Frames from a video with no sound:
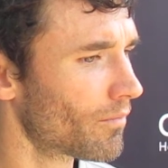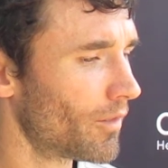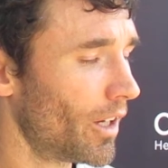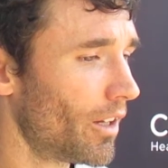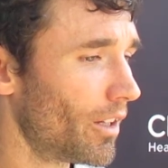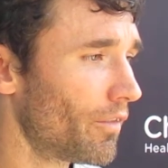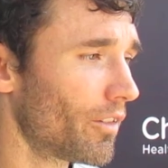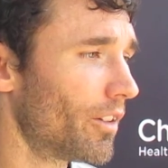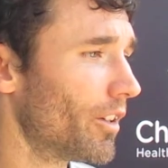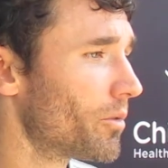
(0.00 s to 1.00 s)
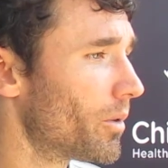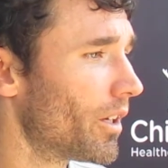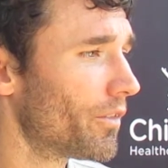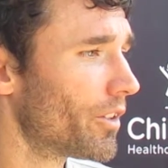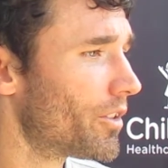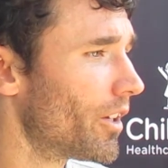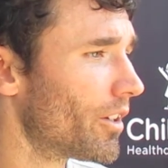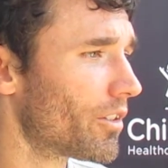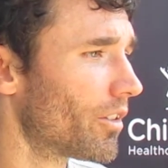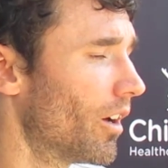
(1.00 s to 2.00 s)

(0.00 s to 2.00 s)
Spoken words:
Yeah, definitely. He does whatever it takes.